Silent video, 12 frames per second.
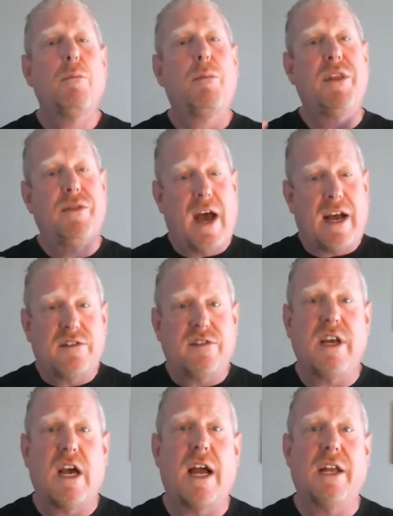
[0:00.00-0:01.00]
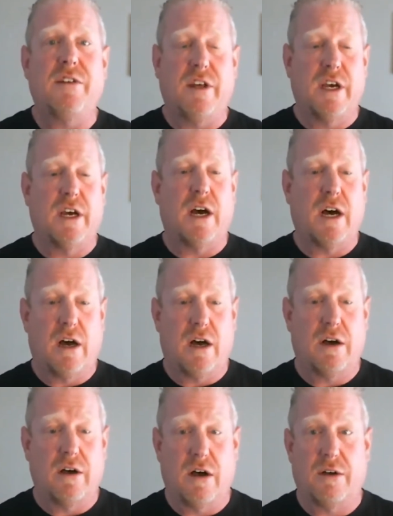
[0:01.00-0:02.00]
But that's the idea uh,
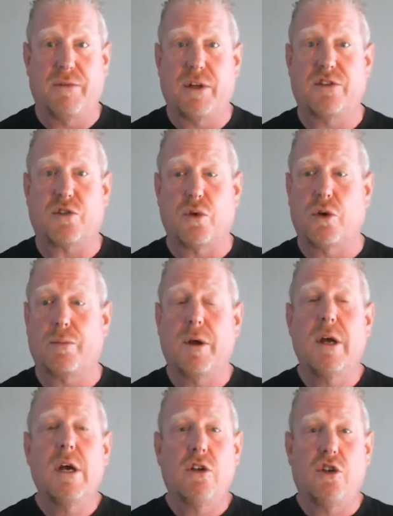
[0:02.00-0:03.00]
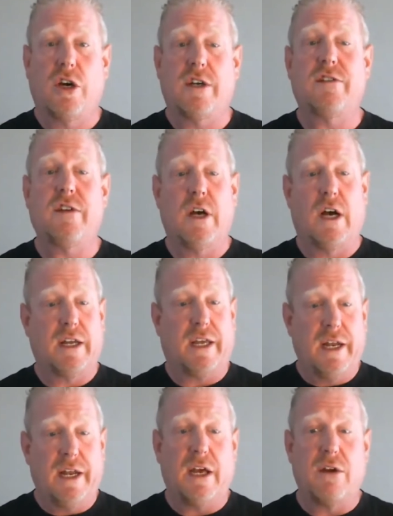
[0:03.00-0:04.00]
uh, of this group: just uh,
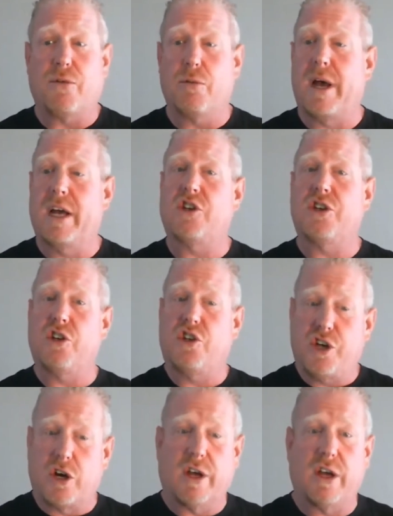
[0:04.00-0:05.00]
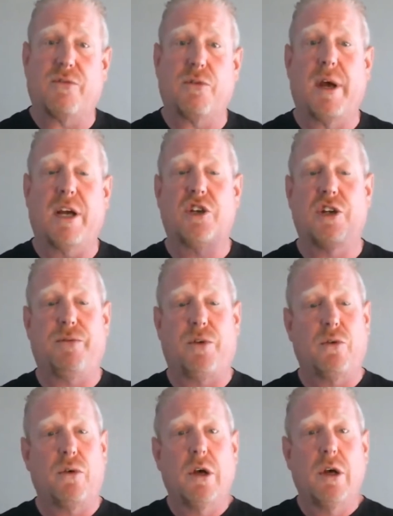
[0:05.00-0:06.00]
getting information, sharing information. If
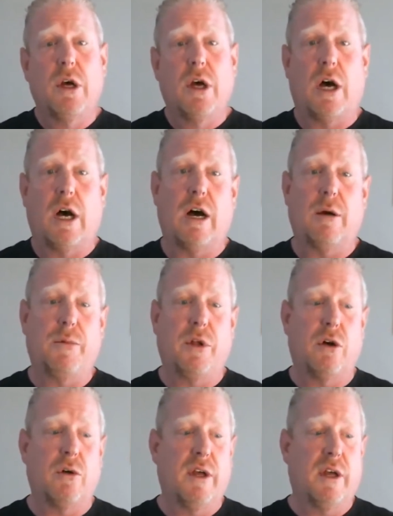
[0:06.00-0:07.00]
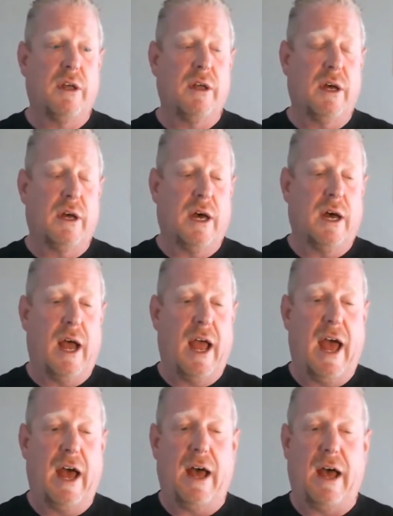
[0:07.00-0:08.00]
you, um, you know, it, uh, uh,
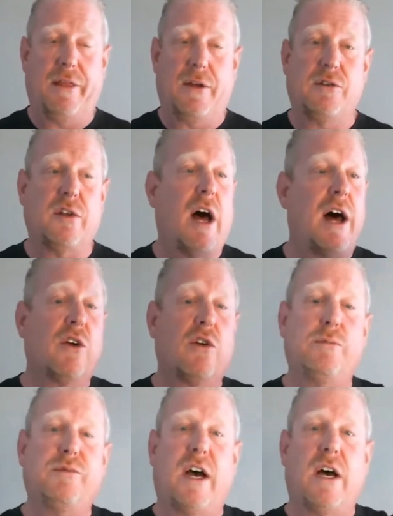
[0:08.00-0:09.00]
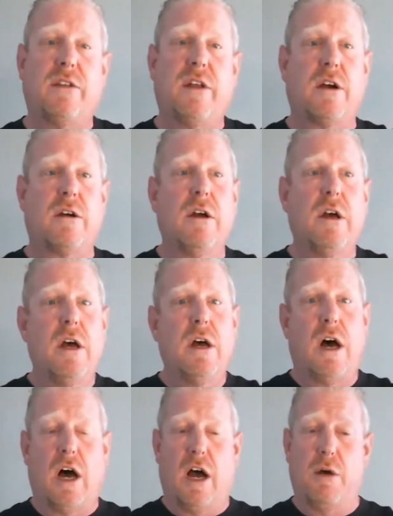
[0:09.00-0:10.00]
ha- there's a lot of groups out there
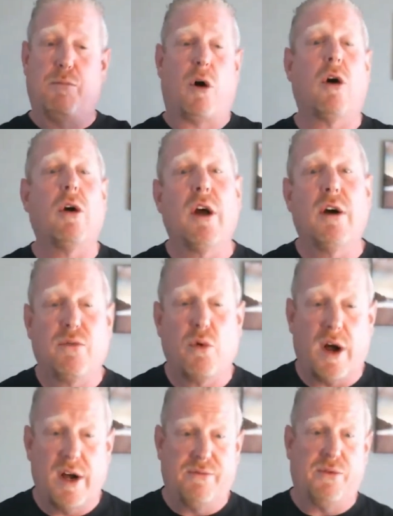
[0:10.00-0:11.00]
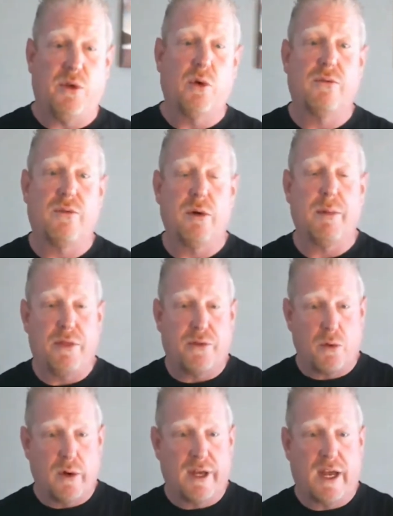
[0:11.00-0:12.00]
uh, I'm part of quite a few of them, and
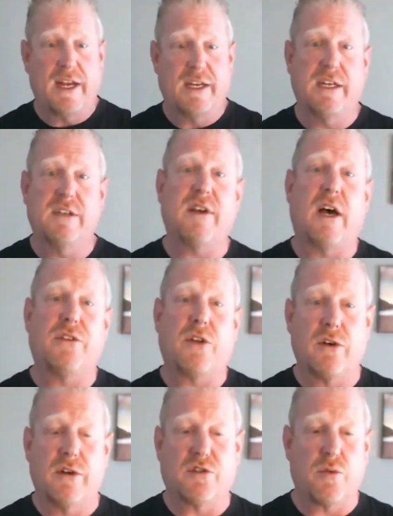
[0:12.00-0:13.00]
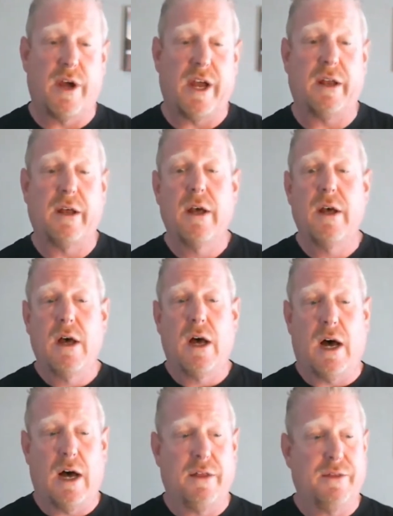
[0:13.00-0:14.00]
throwing ideas out there is great.
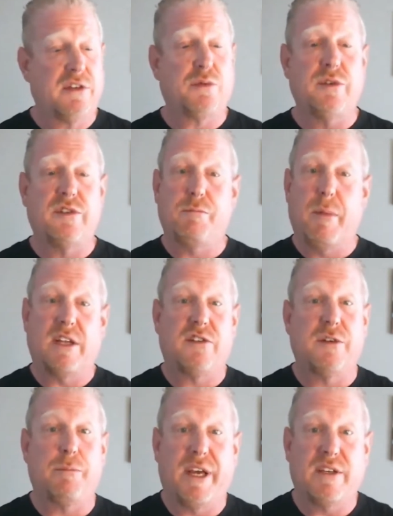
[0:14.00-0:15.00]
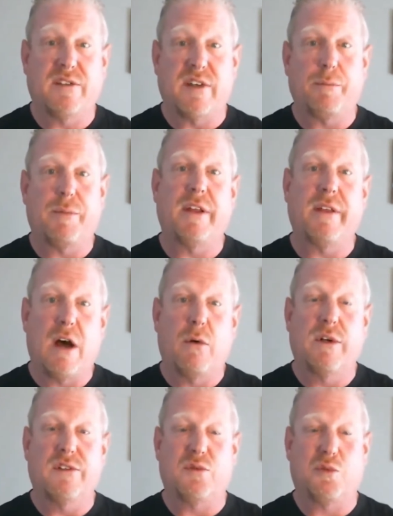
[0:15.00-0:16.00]
Uh, this was meant to be something that
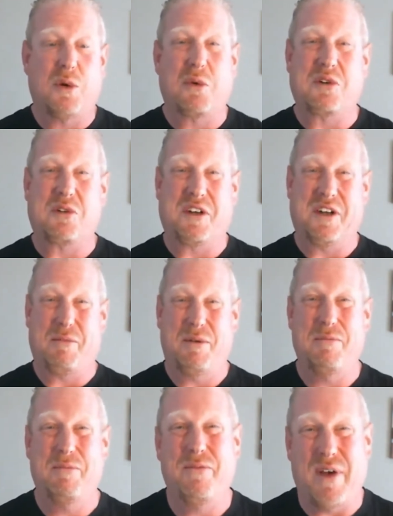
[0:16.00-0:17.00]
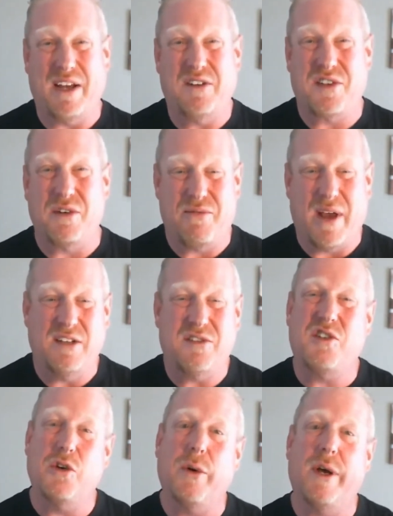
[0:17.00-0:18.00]
was we were going to be face to
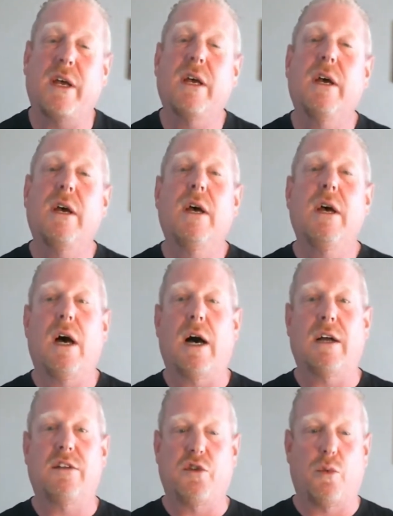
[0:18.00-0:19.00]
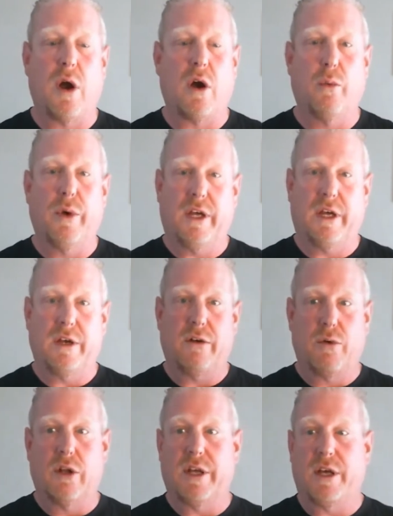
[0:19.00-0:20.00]
face doing, uh, to where we could
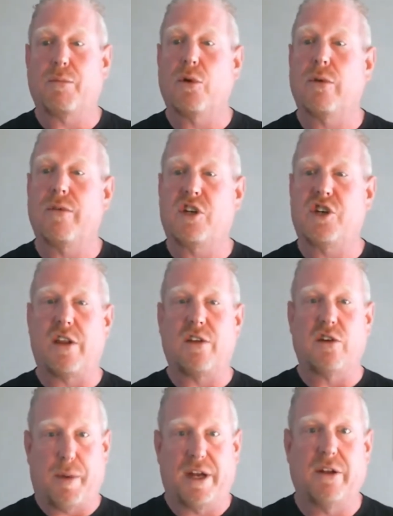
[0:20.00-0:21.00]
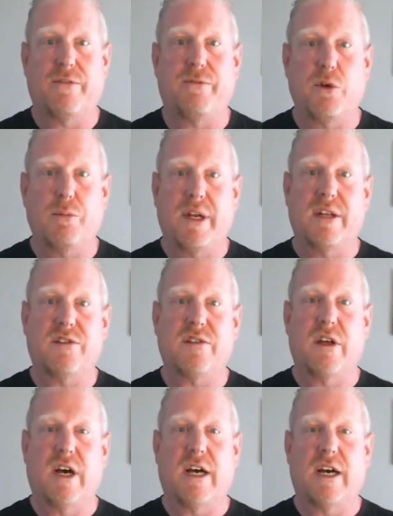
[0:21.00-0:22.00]
really improve each other, spend a few
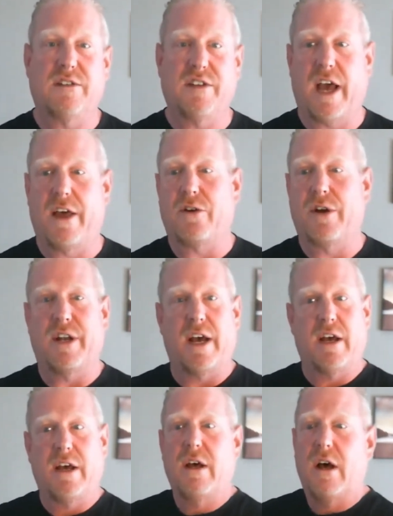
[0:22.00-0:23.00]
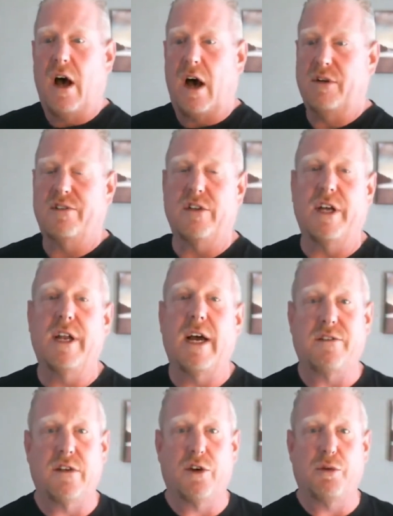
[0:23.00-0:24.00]
minutes uh, together, and obviously, and
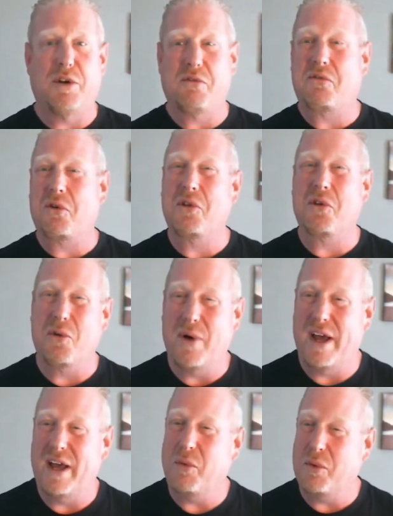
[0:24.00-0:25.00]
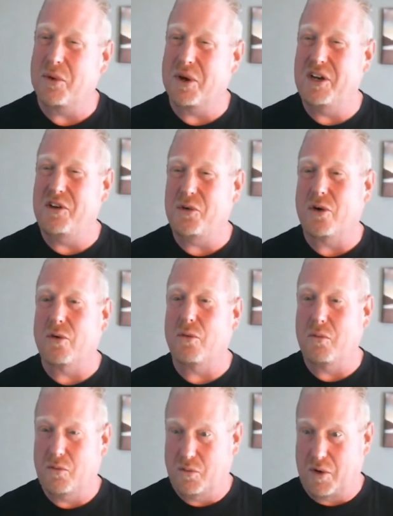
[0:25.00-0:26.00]
that's a little bit further away, and we were going to do her
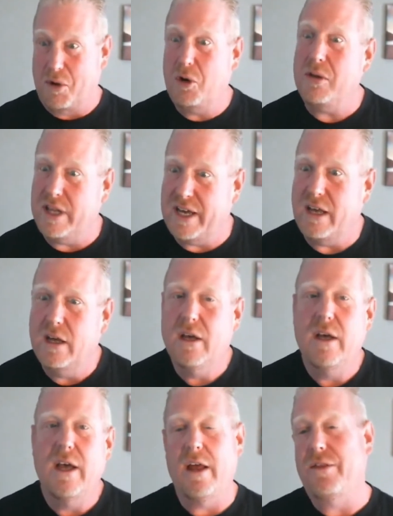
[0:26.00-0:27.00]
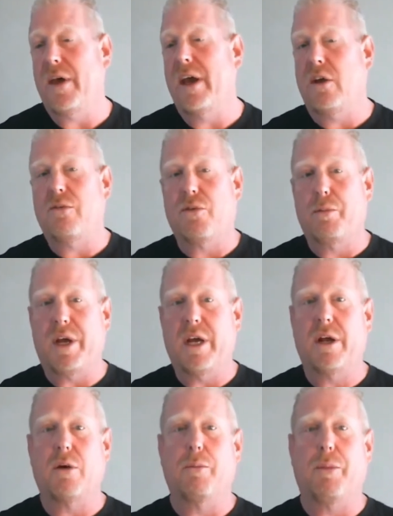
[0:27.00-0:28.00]
remotely. And thank you for being
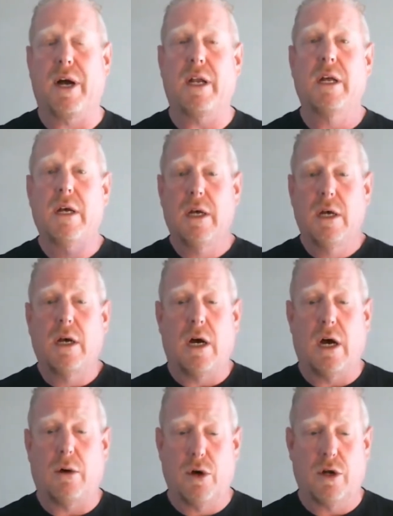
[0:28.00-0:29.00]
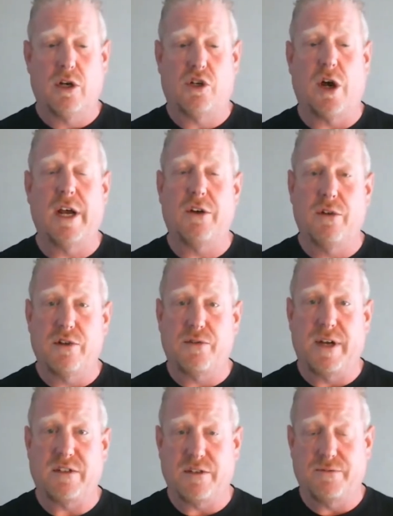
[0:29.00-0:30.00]
here, but uh, we are going to try and do this
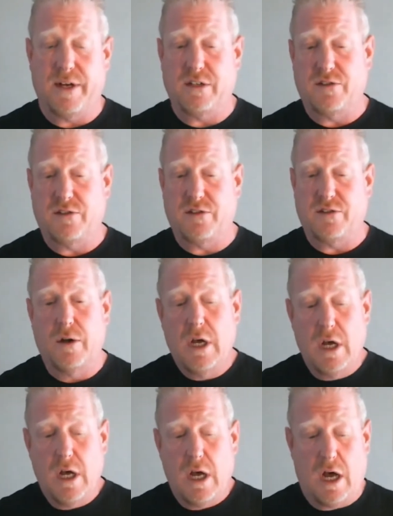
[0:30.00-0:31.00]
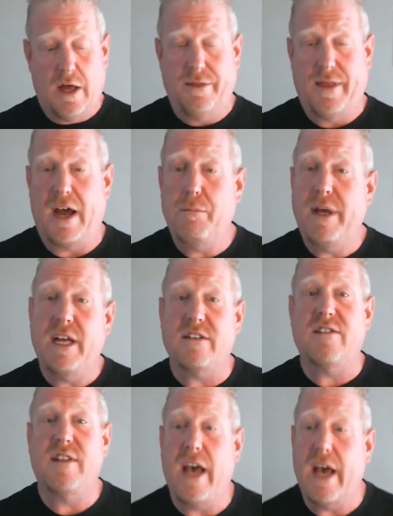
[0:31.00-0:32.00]
face to face. So uh, that
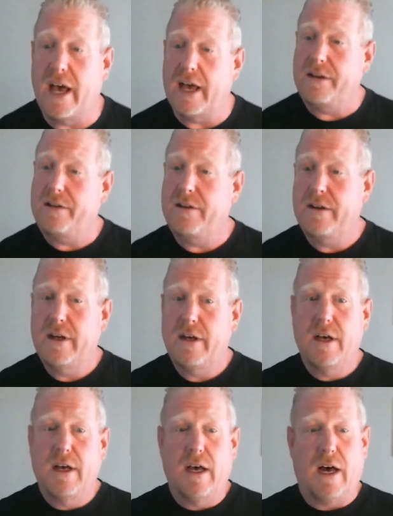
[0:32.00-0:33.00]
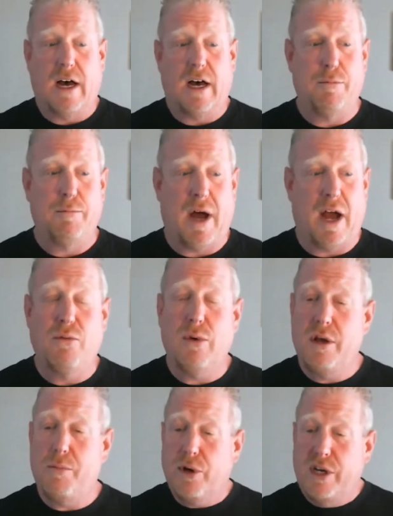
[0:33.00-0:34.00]
being said. Um, I
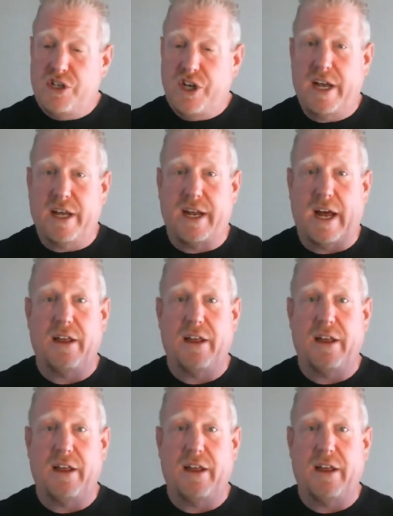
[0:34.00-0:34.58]
really appreciate it.